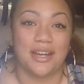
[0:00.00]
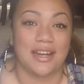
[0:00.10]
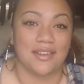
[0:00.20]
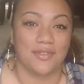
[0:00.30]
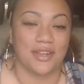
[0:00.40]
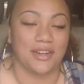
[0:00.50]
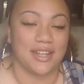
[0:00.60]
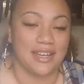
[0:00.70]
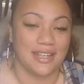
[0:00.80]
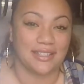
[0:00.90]
and I figured
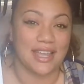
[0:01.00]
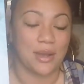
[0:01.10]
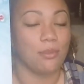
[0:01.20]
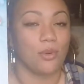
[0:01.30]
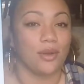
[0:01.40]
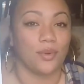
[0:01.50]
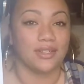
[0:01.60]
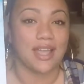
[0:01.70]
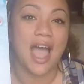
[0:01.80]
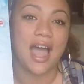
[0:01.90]
he needs like a boy
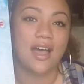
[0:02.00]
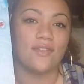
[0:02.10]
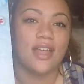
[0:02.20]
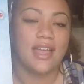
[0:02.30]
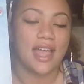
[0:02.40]
one to have,